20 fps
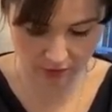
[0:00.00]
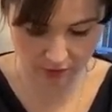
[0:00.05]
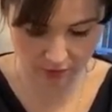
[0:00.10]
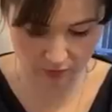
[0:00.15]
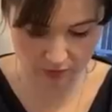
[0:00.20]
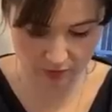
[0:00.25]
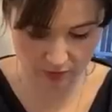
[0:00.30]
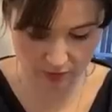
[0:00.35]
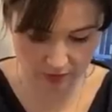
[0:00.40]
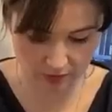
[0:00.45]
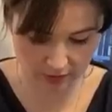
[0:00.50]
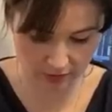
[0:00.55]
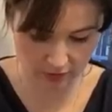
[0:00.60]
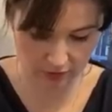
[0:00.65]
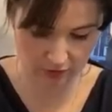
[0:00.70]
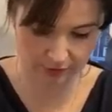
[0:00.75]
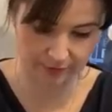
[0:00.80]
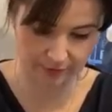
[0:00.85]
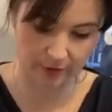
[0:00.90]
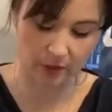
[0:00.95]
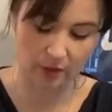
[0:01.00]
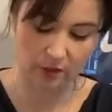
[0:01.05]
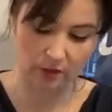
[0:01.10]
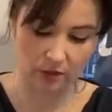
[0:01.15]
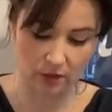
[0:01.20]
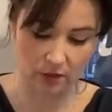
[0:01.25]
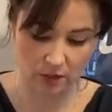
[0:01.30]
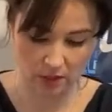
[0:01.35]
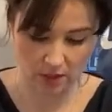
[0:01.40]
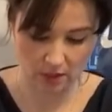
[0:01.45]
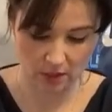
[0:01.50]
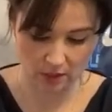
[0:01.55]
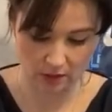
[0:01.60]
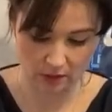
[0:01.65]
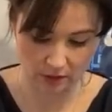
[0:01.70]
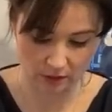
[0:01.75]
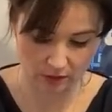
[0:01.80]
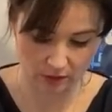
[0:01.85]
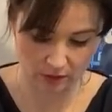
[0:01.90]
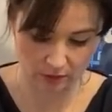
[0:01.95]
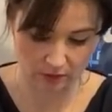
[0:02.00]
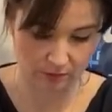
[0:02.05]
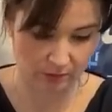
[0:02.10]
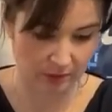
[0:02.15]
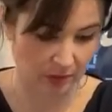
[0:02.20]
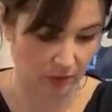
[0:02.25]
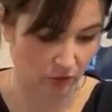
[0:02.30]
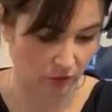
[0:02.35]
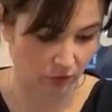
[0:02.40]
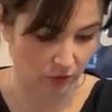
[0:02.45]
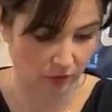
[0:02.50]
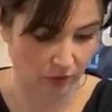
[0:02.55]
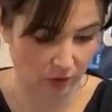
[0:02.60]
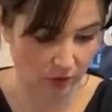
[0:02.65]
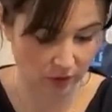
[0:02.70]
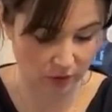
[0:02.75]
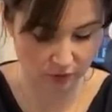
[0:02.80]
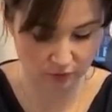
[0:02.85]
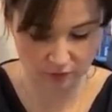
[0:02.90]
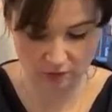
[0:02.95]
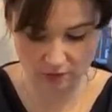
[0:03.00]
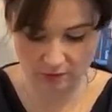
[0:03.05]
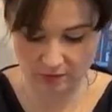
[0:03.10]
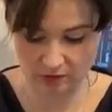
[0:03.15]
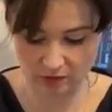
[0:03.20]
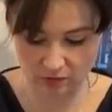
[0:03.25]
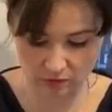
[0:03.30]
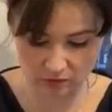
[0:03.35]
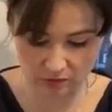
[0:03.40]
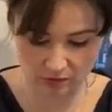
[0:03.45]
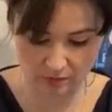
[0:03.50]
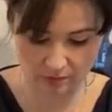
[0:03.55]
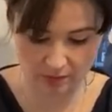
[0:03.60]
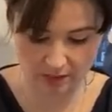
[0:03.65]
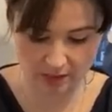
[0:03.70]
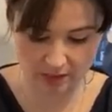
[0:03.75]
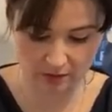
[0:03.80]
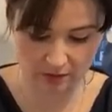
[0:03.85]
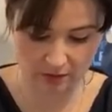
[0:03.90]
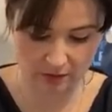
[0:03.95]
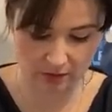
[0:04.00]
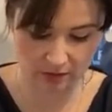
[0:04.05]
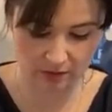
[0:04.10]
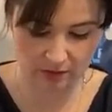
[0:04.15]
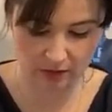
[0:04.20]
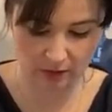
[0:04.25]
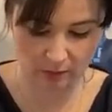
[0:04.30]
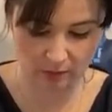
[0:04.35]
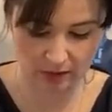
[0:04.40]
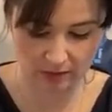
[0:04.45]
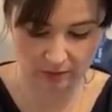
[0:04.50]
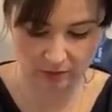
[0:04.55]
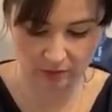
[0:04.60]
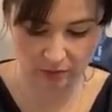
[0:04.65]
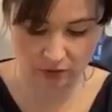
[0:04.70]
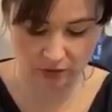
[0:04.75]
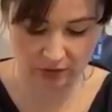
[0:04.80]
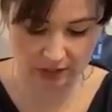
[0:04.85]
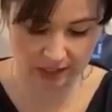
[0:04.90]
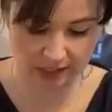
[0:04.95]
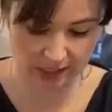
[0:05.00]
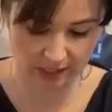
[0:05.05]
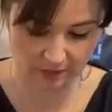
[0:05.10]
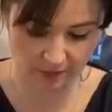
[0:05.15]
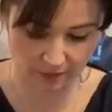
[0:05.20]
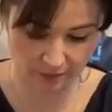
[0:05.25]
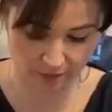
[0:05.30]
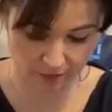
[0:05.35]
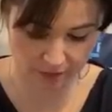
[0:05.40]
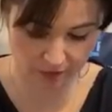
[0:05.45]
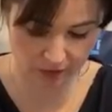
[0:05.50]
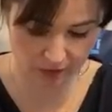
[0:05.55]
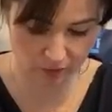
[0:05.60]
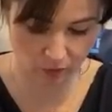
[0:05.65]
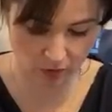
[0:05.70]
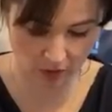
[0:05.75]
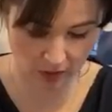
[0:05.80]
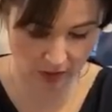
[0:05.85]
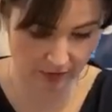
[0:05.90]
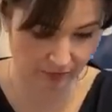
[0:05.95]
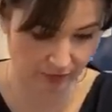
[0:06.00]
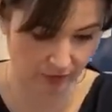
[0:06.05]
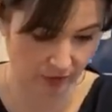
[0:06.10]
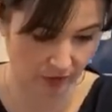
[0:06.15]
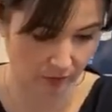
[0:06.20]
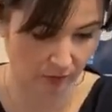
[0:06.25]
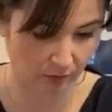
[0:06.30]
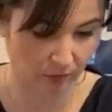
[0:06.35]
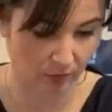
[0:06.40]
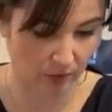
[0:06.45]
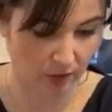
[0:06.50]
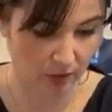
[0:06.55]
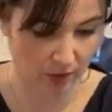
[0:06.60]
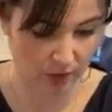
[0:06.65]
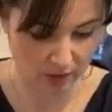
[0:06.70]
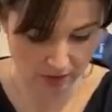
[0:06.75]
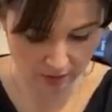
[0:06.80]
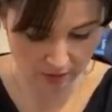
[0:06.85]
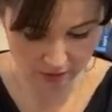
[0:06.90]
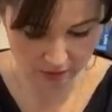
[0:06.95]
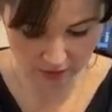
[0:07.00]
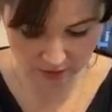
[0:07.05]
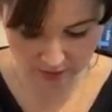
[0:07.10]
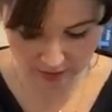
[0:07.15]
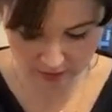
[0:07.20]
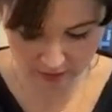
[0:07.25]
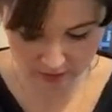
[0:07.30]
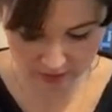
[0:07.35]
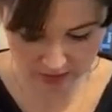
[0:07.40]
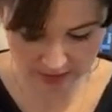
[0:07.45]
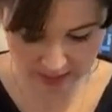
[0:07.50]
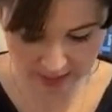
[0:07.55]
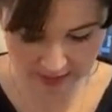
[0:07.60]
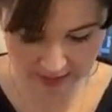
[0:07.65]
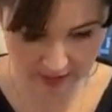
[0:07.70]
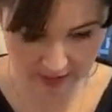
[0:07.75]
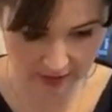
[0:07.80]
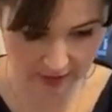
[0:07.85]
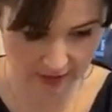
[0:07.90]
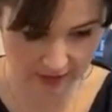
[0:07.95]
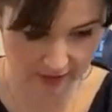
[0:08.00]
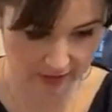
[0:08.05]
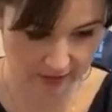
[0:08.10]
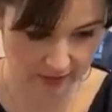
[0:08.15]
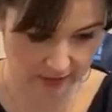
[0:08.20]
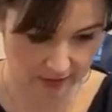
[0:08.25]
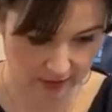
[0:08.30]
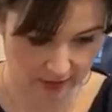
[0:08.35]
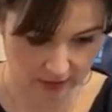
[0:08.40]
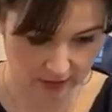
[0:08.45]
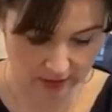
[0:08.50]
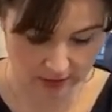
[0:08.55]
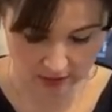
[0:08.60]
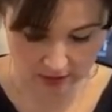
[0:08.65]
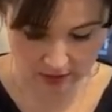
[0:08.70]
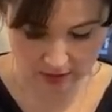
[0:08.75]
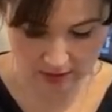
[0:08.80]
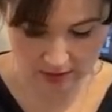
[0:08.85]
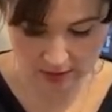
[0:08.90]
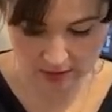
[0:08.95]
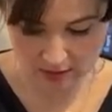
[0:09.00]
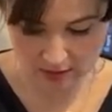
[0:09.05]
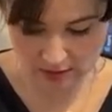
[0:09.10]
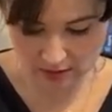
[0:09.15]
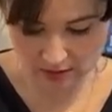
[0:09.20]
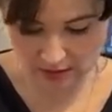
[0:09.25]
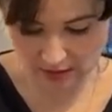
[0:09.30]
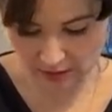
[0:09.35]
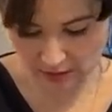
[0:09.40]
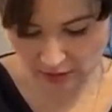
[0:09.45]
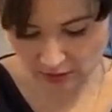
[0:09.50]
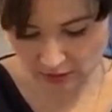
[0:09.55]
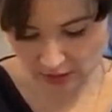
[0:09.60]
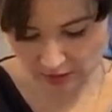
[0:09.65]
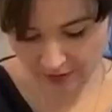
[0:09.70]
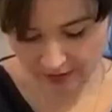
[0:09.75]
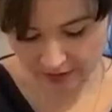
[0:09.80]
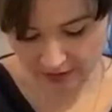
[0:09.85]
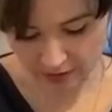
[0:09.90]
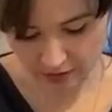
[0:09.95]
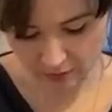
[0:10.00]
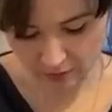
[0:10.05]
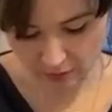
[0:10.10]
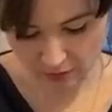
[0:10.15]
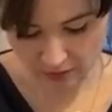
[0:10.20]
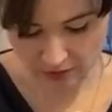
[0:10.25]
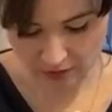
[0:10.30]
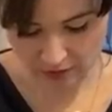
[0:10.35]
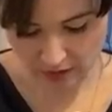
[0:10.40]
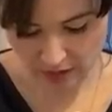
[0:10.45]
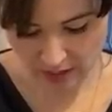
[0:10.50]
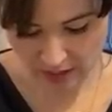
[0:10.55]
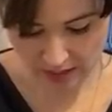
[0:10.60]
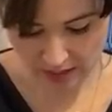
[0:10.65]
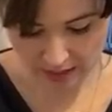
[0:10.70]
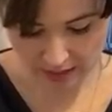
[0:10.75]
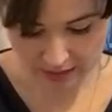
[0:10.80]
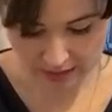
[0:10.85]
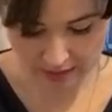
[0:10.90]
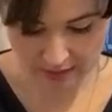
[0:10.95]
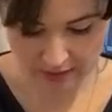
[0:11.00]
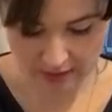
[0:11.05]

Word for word: I always do that usually first. So just make sure your underarm is also pinned. So your seam allowance on your sleeve, if you've done what I've done and done those together, then they're just going to one side.